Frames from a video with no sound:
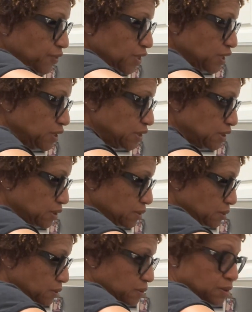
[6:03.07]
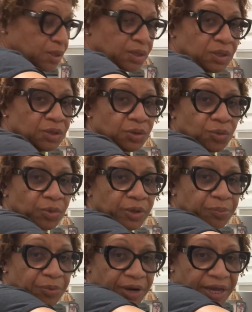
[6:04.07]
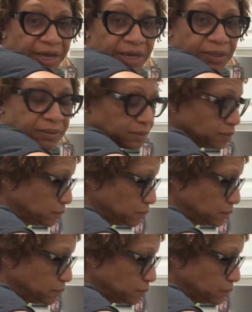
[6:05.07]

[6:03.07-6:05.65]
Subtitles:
this with bread,